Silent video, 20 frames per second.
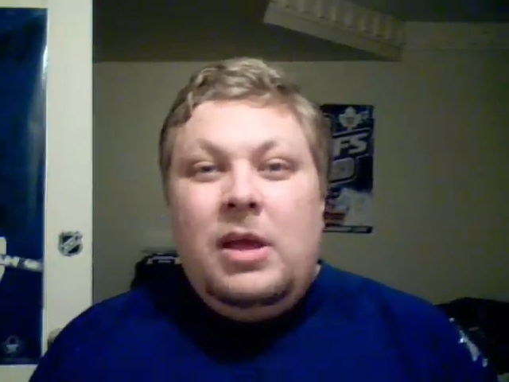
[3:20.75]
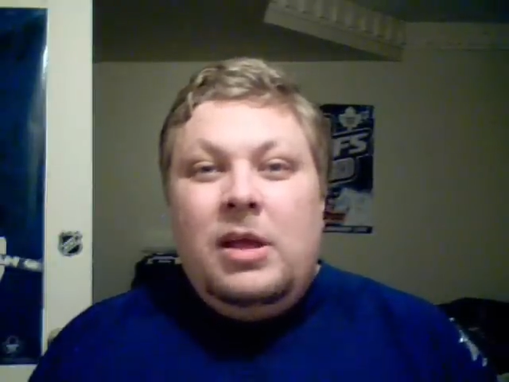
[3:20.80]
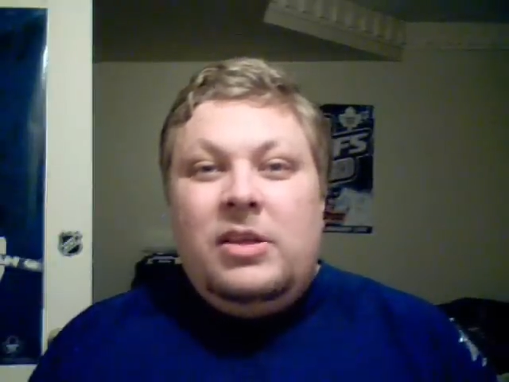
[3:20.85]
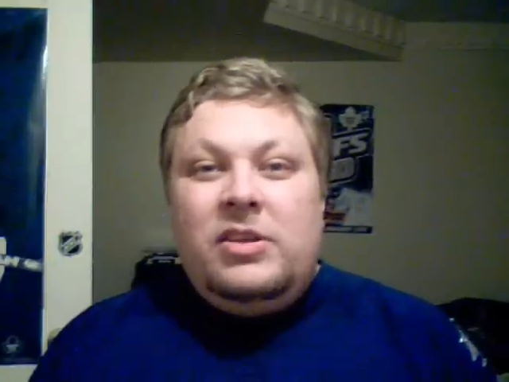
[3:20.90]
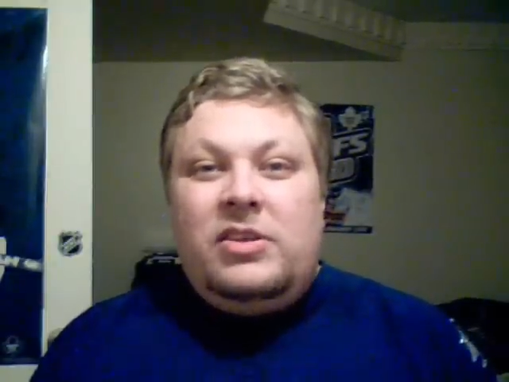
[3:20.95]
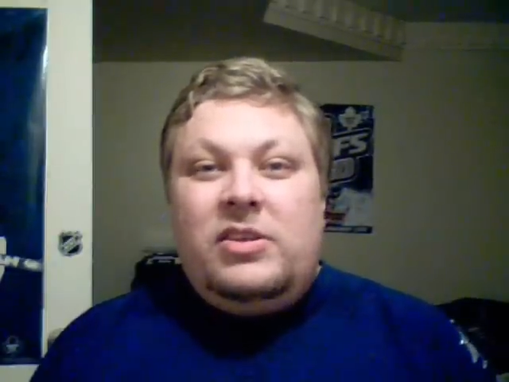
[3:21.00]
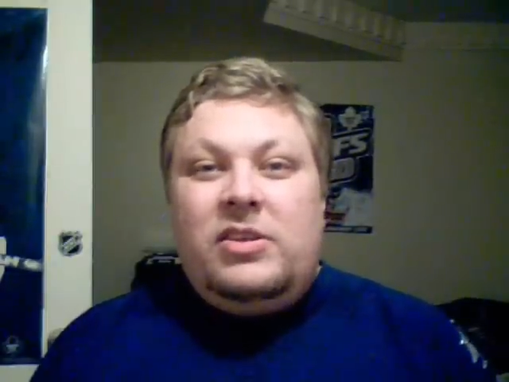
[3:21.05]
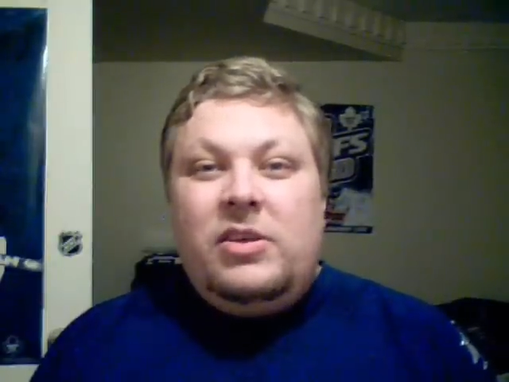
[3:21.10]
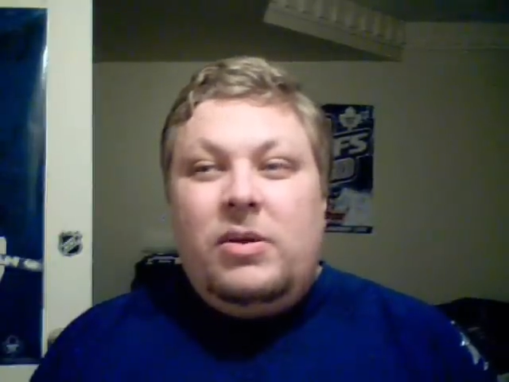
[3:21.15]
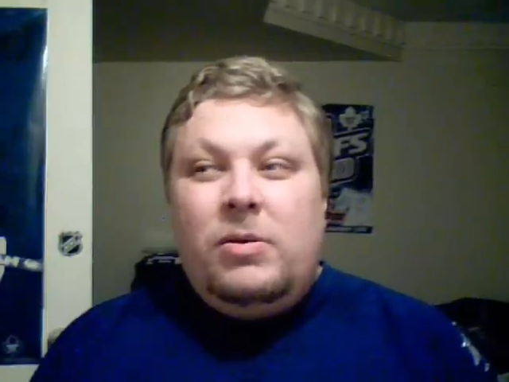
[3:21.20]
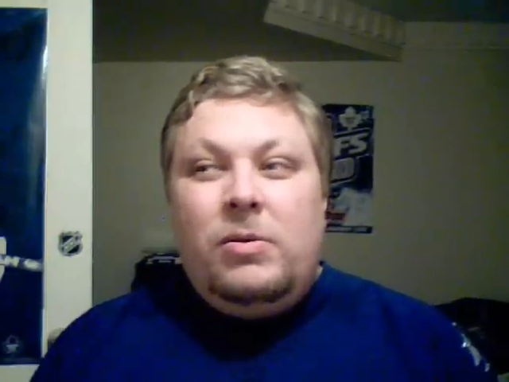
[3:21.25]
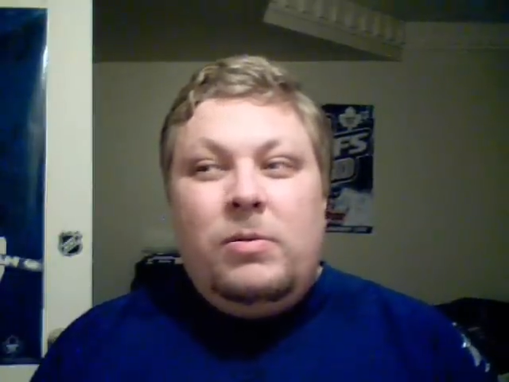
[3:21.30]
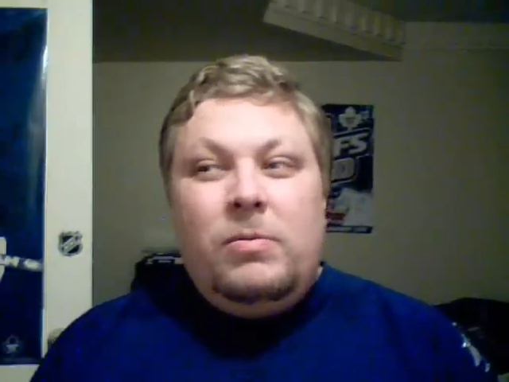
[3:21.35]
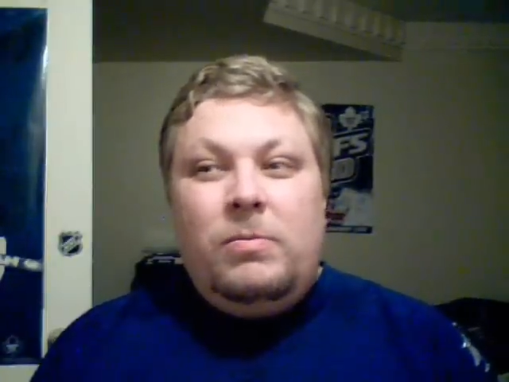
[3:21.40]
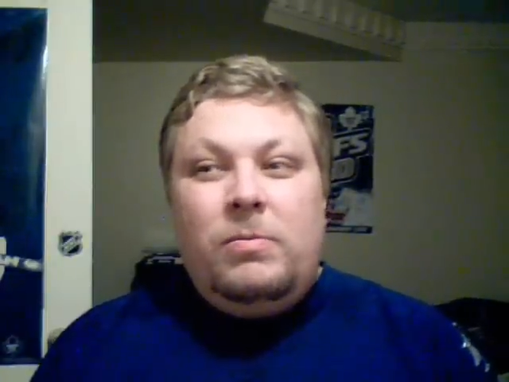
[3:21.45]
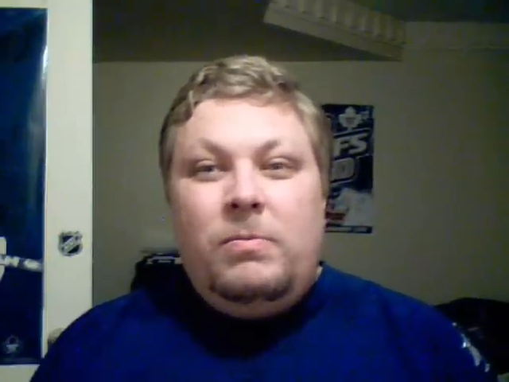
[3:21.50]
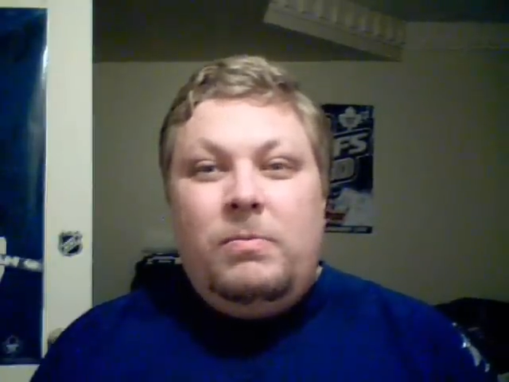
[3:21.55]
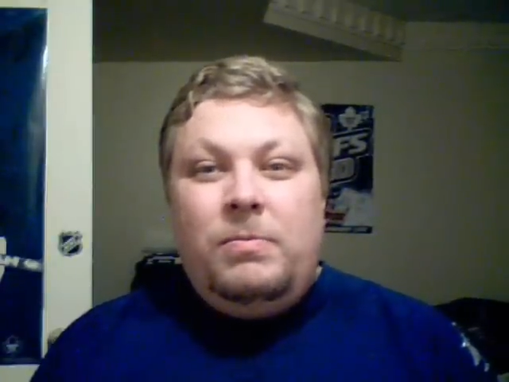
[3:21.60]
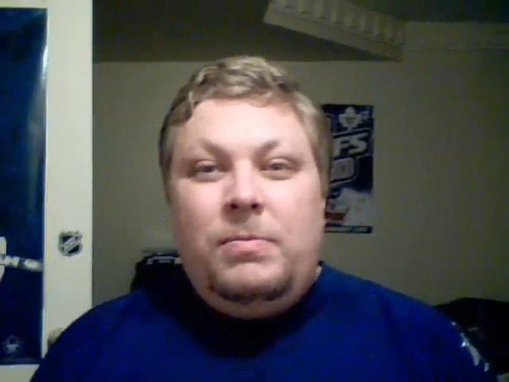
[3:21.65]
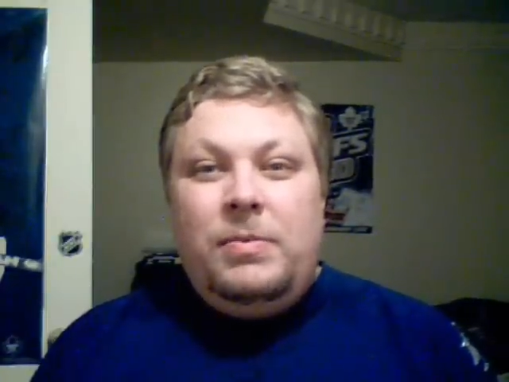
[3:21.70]
So,
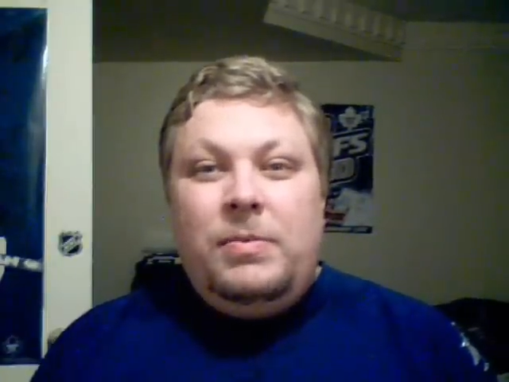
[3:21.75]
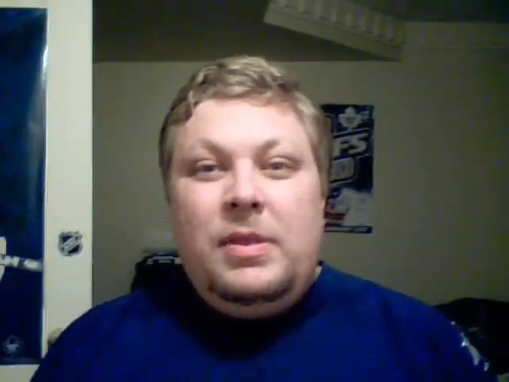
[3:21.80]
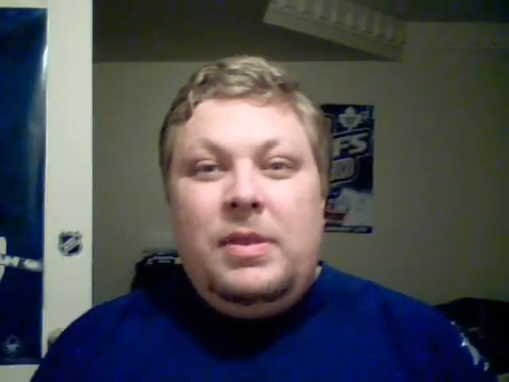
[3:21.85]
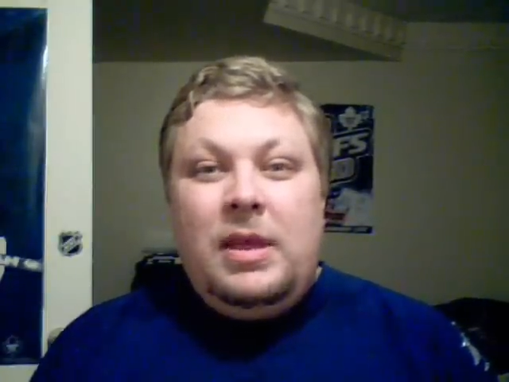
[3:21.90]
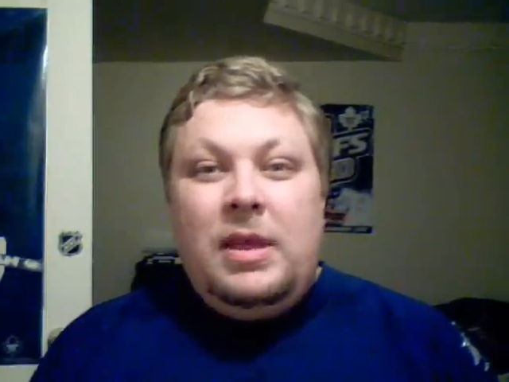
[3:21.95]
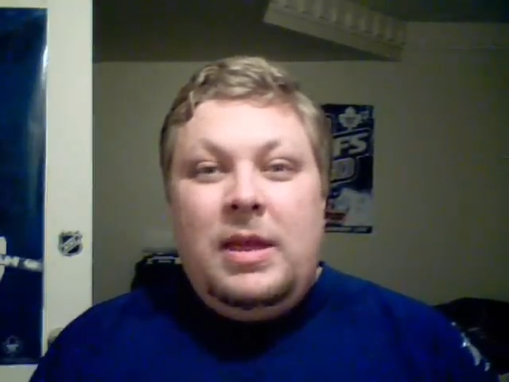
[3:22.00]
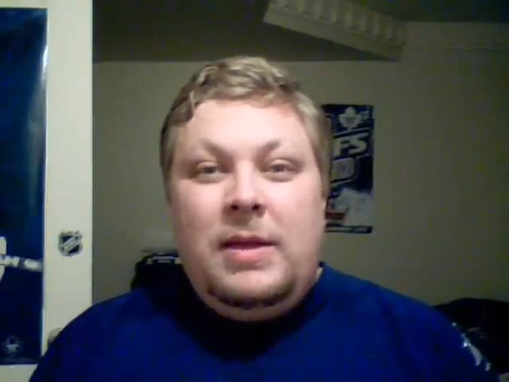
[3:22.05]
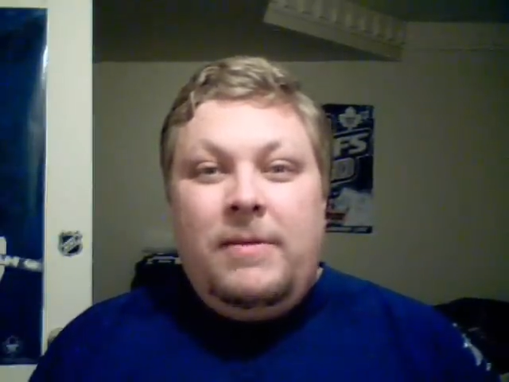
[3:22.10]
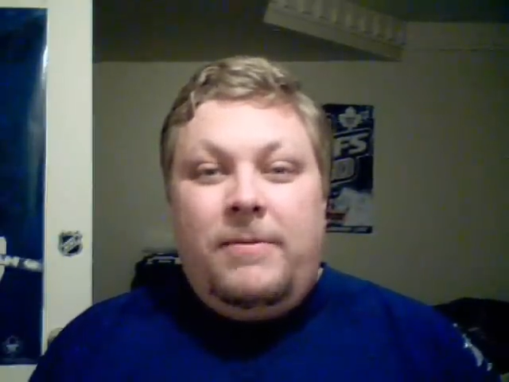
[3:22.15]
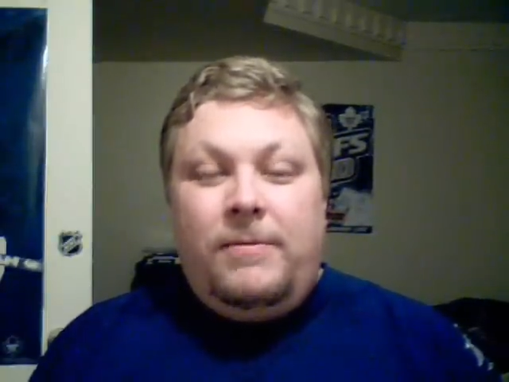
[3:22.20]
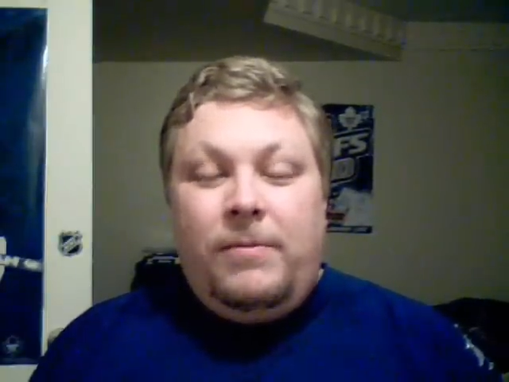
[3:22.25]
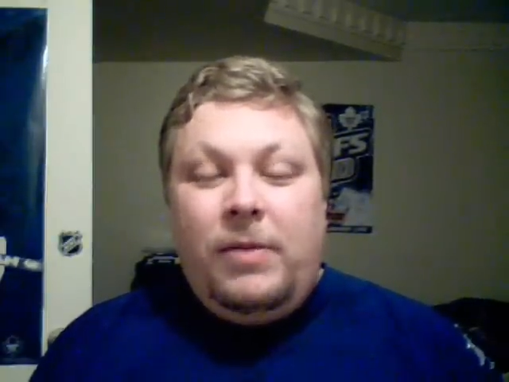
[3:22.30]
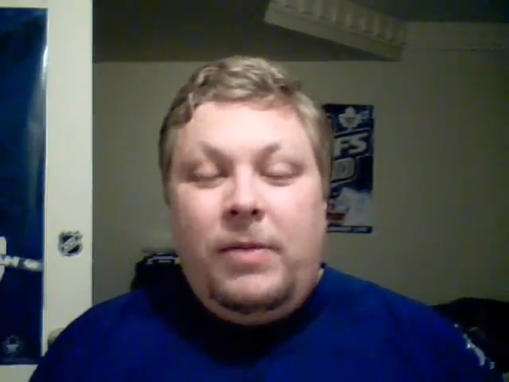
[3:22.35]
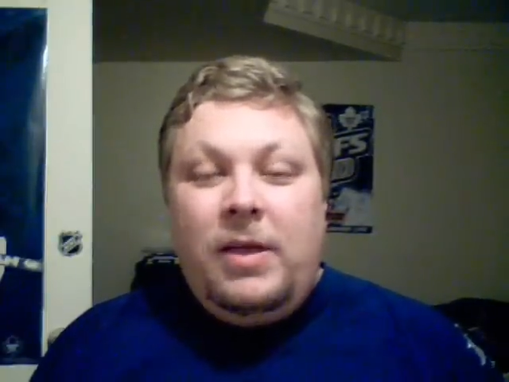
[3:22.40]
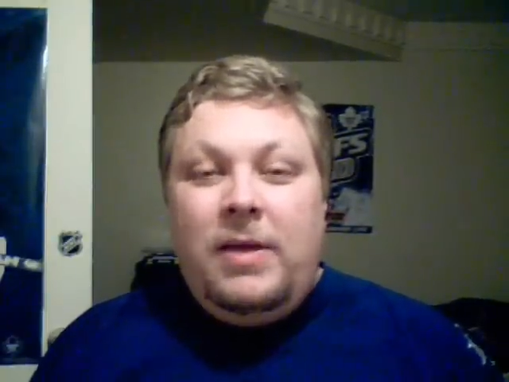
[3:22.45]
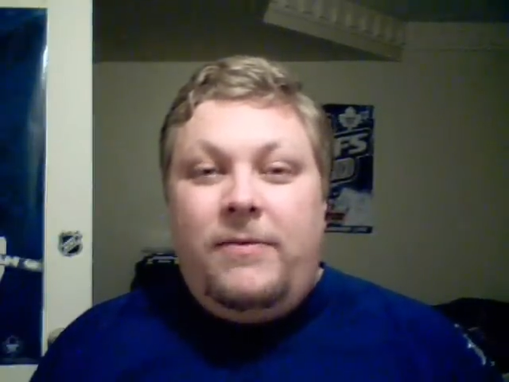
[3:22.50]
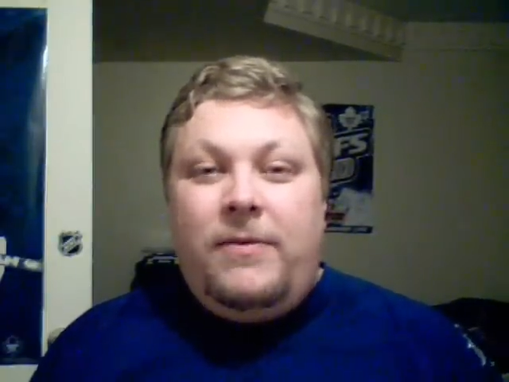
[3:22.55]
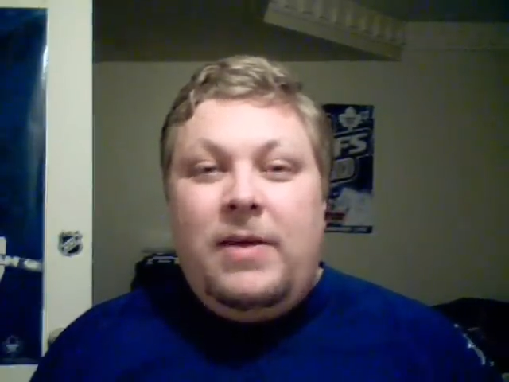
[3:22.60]
if Leaf